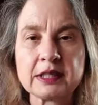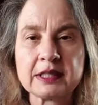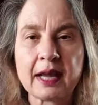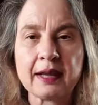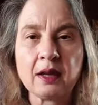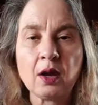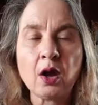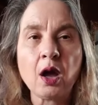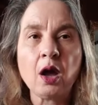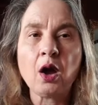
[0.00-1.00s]
saying,
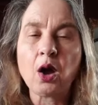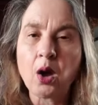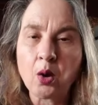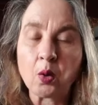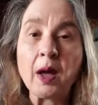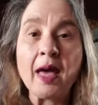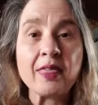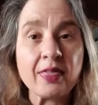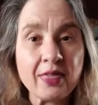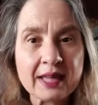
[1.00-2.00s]
oh,
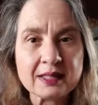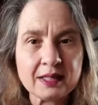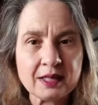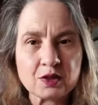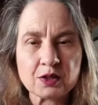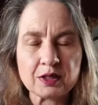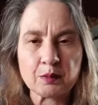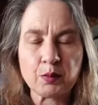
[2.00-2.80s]
that's an interesting